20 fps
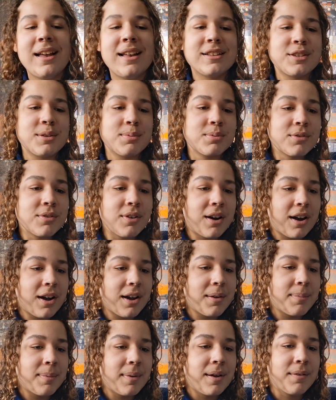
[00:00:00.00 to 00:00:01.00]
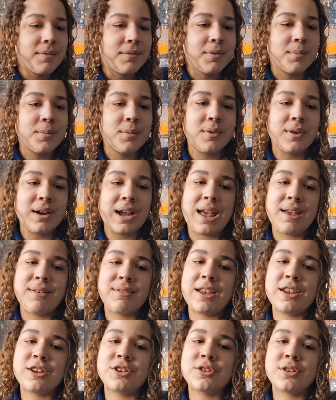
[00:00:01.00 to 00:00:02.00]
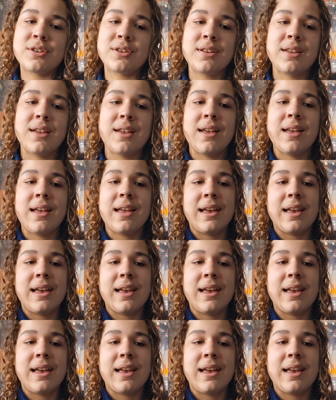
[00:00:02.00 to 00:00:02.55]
subscribe for more aviation